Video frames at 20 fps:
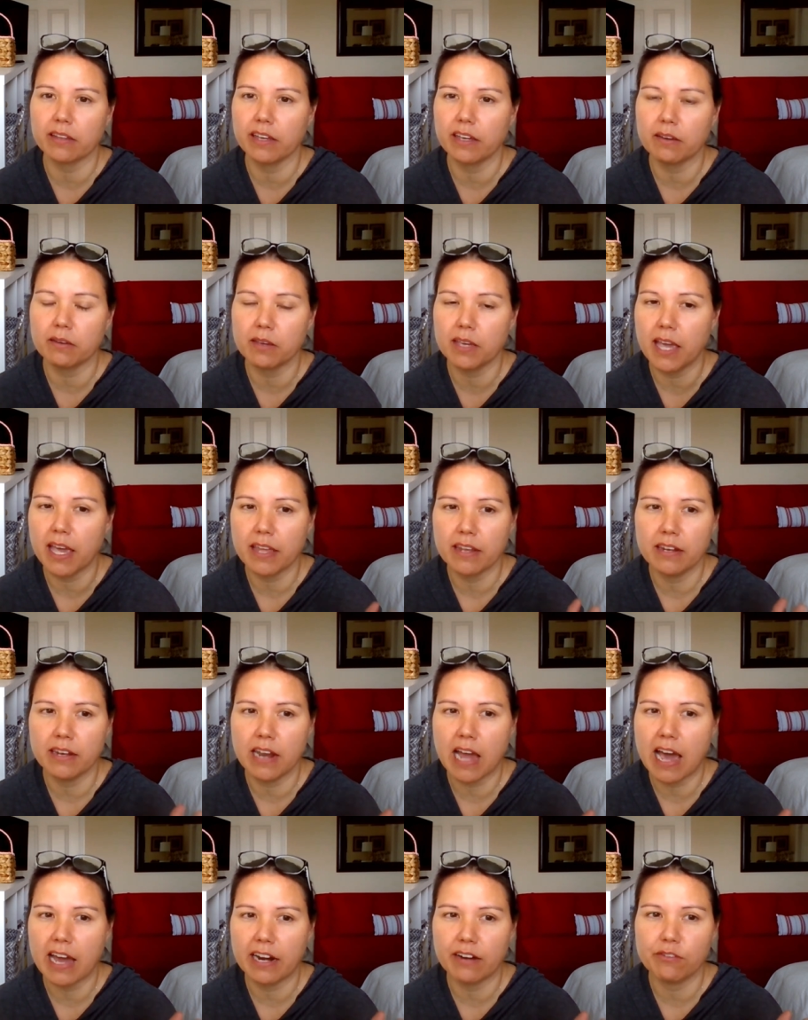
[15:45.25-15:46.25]
Like,
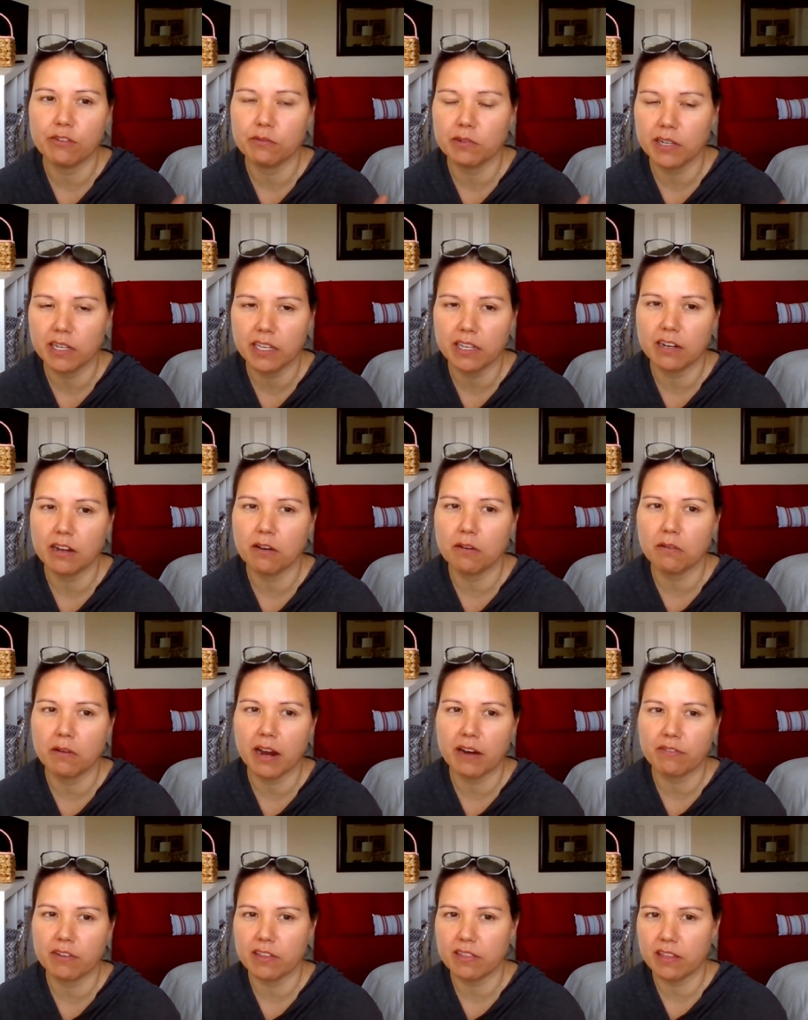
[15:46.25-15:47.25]
not everyone can know
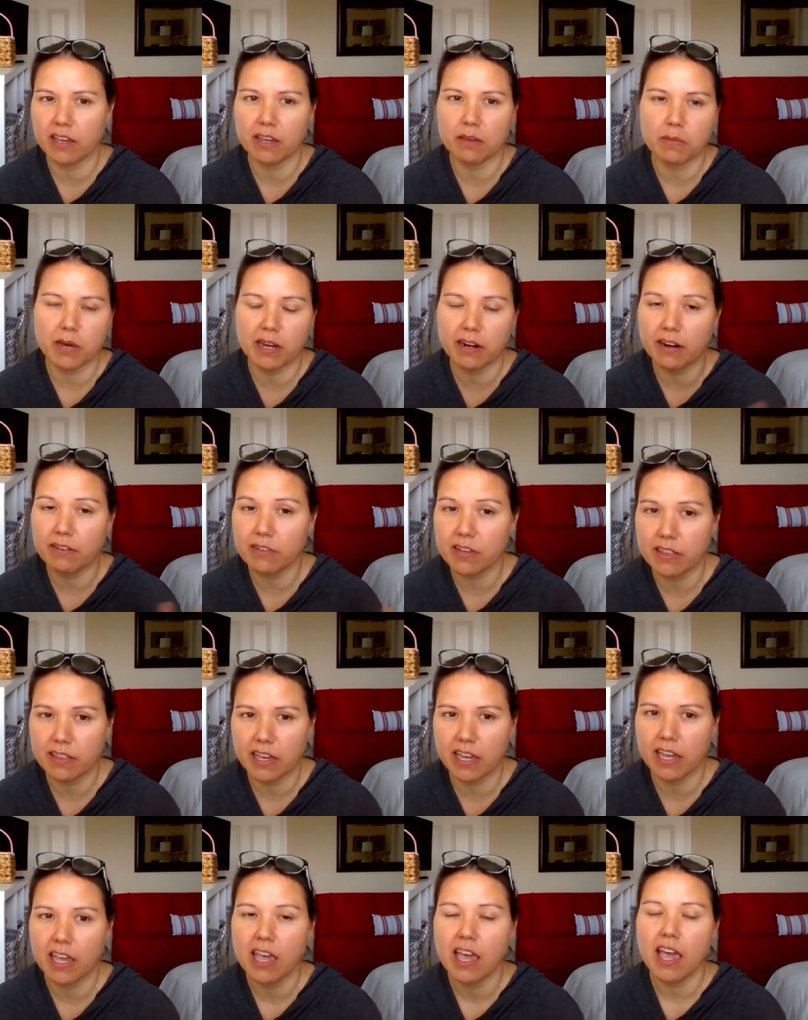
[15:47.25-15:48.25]
everything about
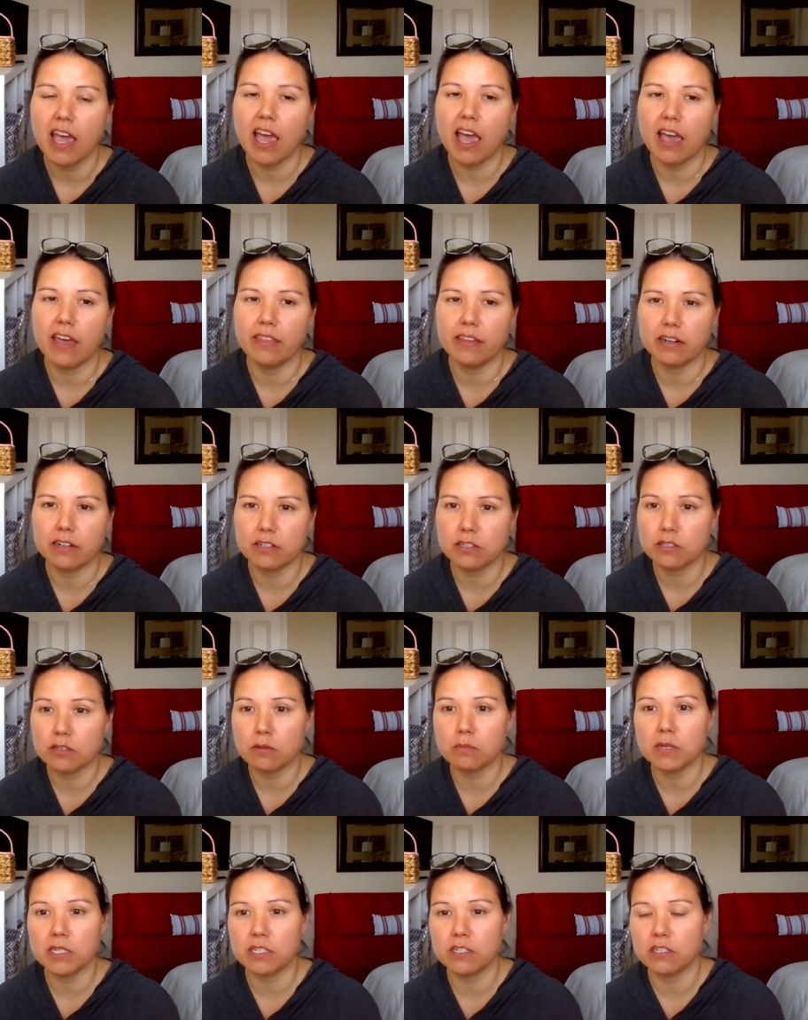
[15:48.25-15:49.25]
everything, and there is
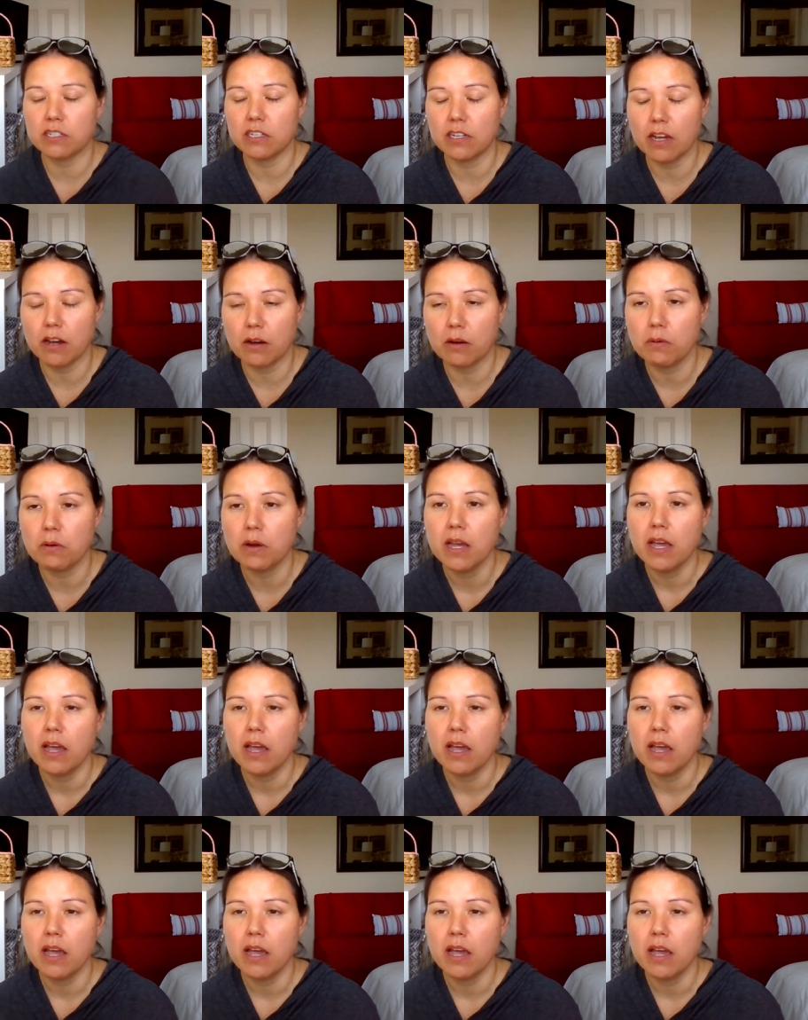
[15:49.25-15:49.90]
so much to know.